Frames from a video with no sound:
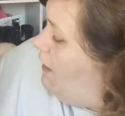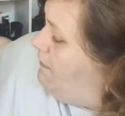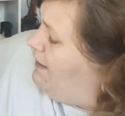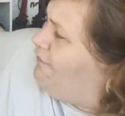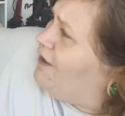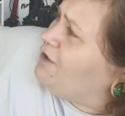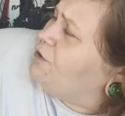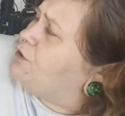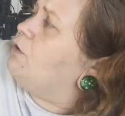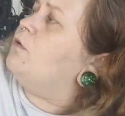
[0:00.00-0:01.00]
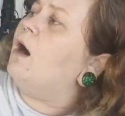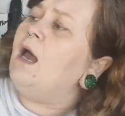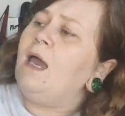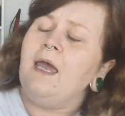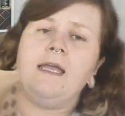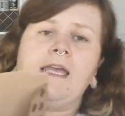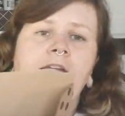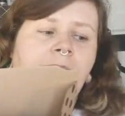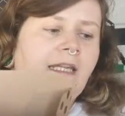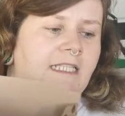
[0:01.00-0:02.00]
my friend Jo
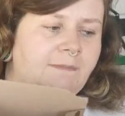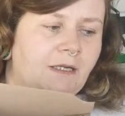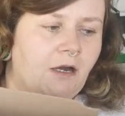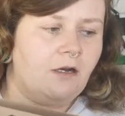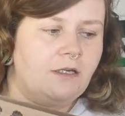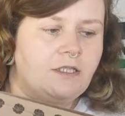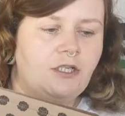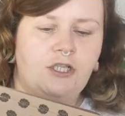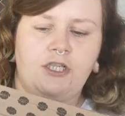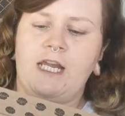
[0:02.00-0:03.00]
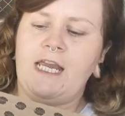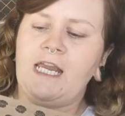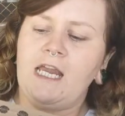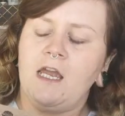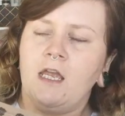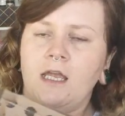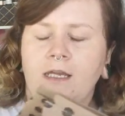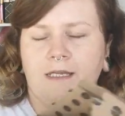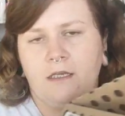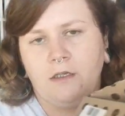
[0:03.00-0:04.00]
gave me this because she
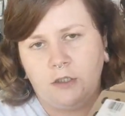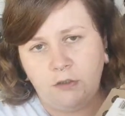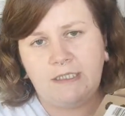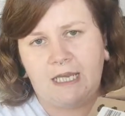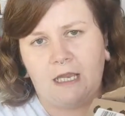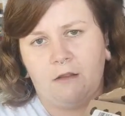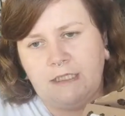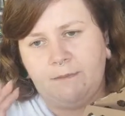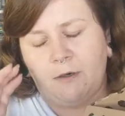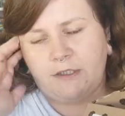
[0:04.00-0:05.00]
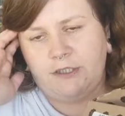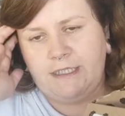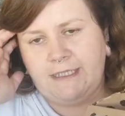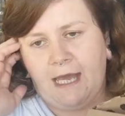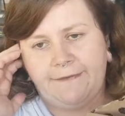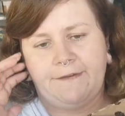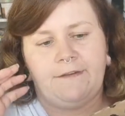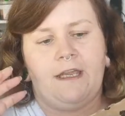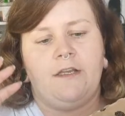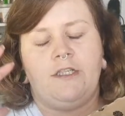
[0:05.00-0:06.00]
used to get glossy box and she's
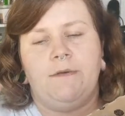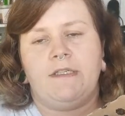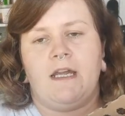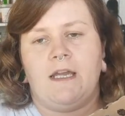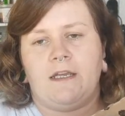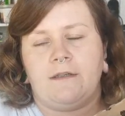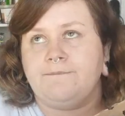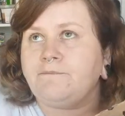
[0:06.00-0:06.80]
cancelled it. And she was like,